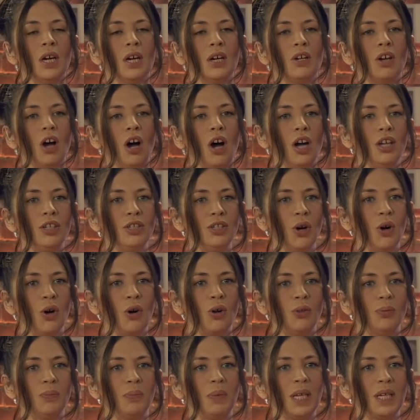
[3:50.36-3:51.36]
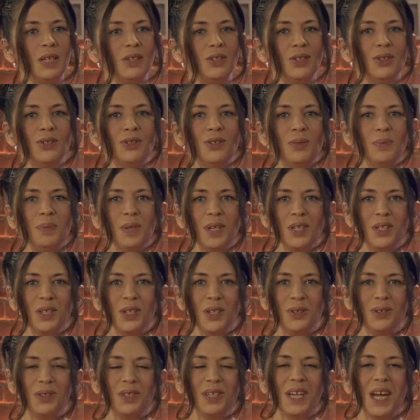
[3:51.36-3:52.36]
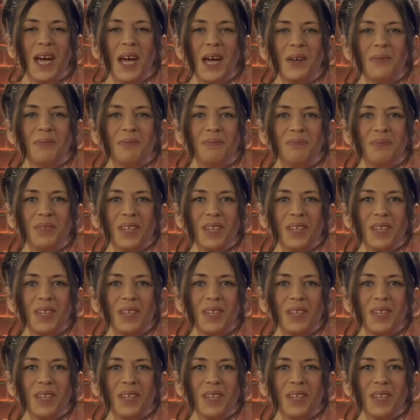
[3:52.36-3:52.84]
God told me to speak to you today,